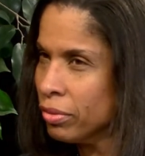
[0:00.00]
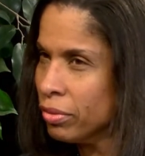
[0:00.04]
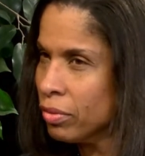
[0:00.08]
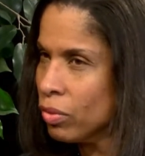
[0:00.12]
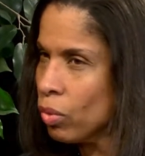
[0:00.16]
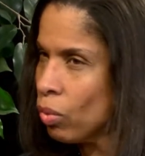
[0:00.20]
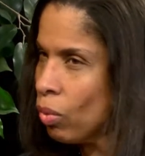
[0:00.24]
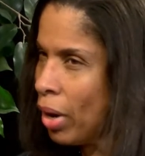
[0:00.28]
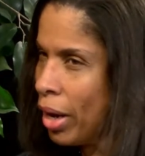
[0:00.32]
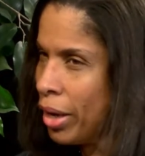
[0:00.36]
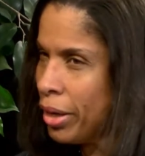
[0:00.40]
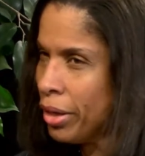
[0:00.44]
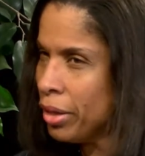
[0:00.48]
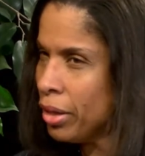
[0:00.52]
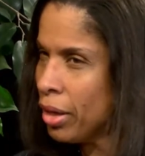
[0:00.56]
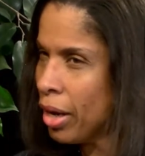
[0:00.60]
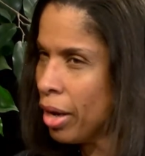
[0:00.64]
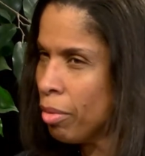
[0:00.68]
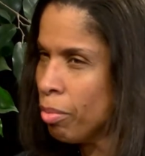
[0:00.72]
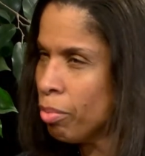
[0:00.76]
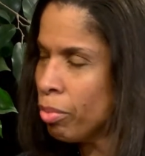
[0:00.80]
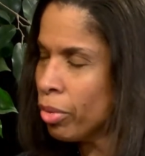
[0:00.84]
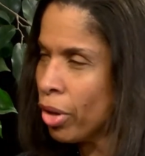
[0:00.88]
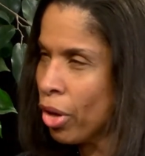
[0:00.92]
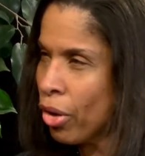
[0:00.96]
why did I
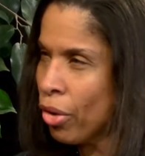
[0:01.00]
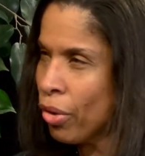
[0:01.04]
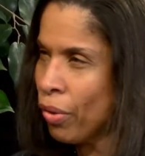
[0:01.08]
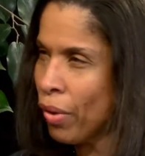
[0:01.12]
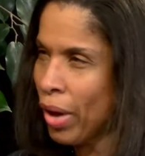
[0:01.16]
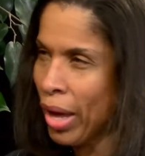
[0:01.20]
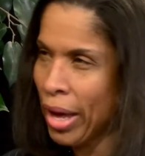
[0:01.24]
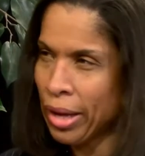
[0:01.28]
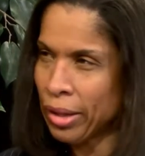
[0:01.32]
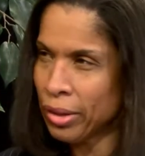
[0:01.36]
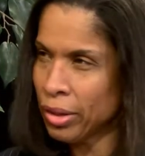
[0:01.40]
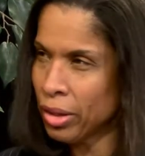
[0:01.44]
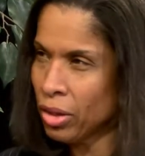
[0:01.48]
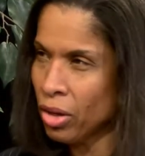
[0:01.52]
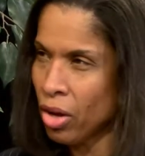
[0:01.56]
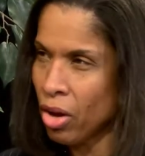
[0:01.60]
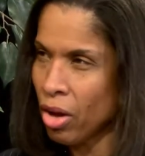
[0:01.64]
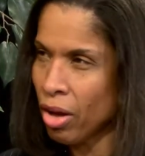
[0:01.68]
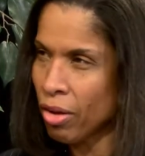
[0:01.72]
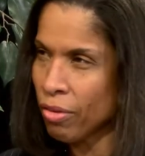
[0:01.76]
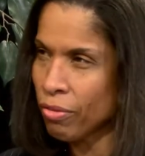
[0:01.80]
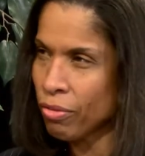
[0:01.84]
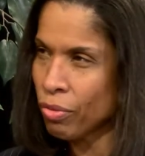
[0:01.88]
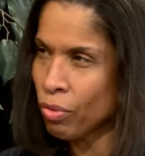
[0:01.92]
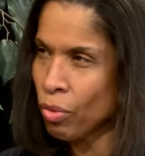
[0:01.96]
blow Alan off?